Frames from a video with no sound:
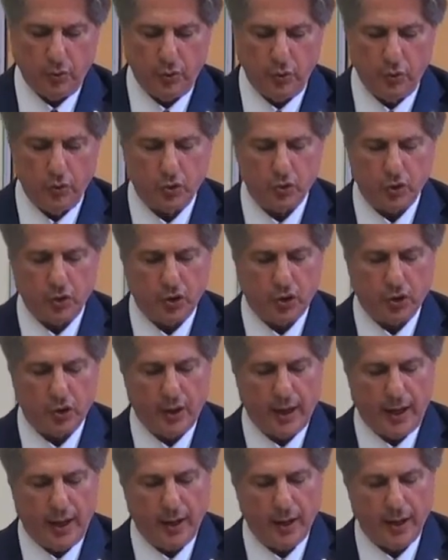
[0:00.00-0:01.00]
new
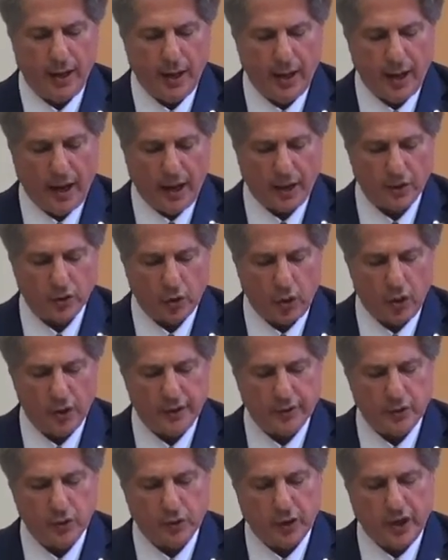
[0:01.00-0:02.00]
curricula at all
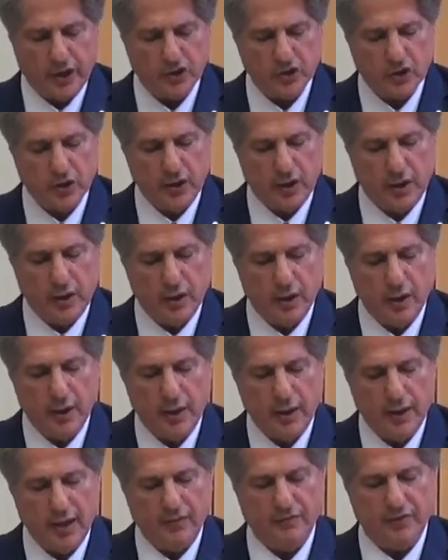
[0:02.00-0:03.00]
educational
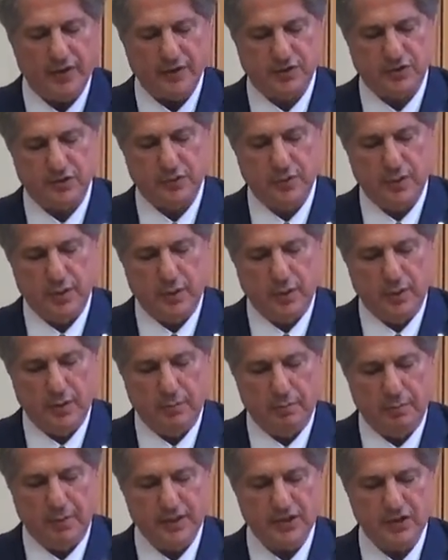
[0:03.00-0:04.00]
levels
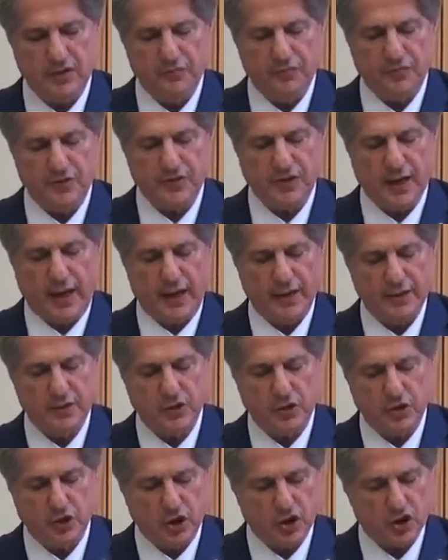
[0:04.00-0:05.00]
must emphasize
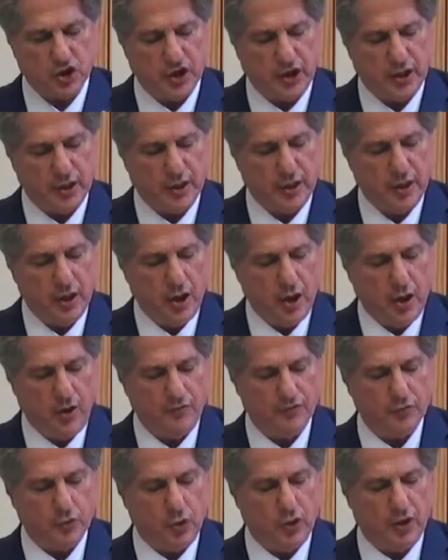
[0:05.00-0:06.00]
the teaching
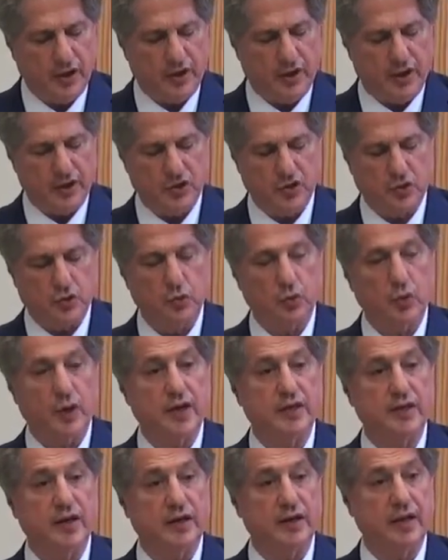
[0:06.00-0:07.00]
of tolerance,
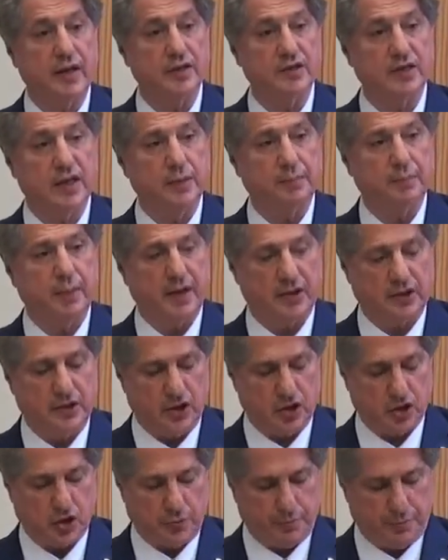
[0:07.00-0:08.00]
togetherness, and
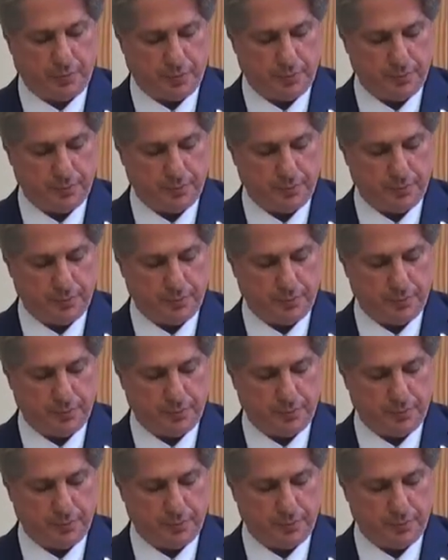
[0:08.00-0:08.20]
partnership.